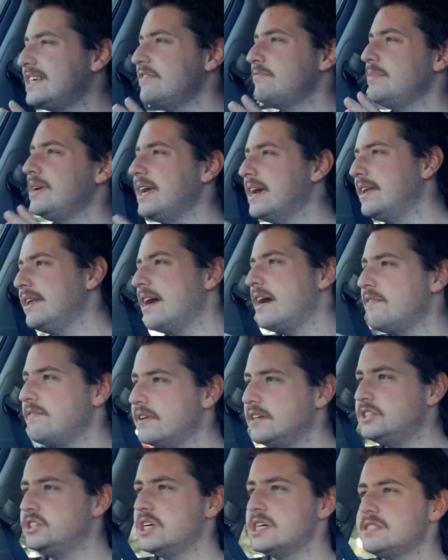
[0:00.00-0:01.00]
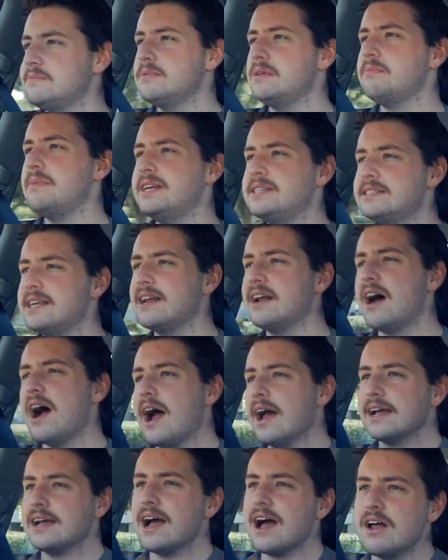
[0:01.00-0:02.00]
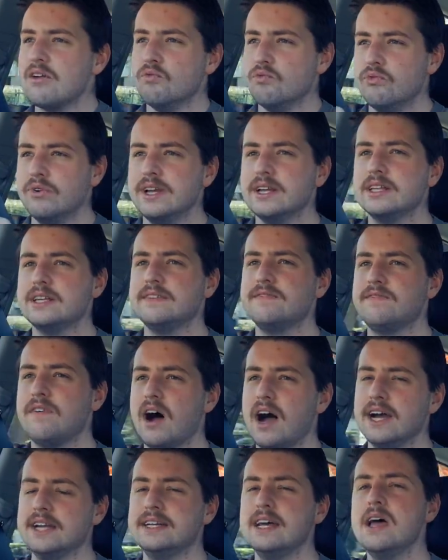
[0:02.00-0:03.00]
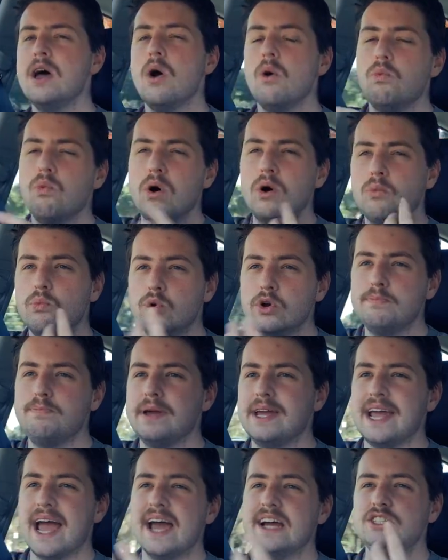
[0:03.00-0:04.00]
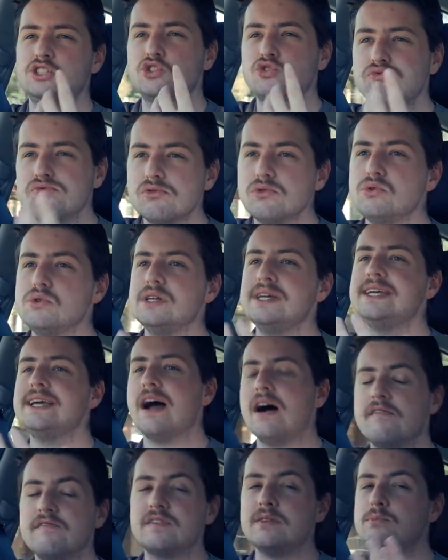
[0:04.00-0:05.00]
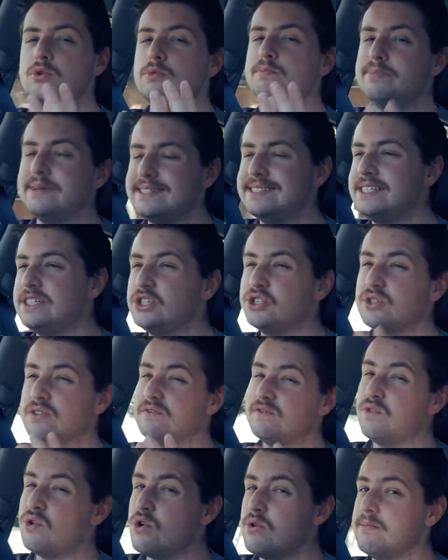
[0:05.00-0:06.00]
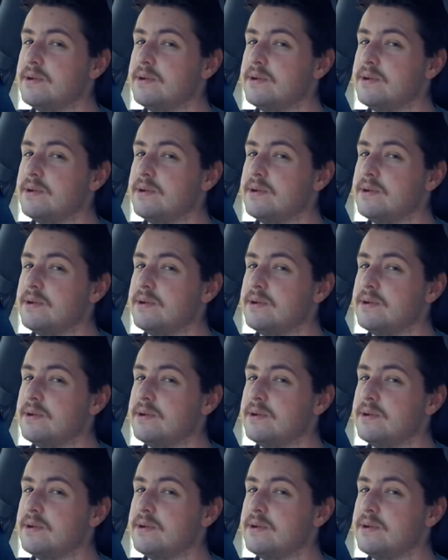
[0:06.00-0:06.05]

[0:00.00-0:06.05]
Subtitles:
give me enough adjustment means that I can't really find what would be a truly comfortable position for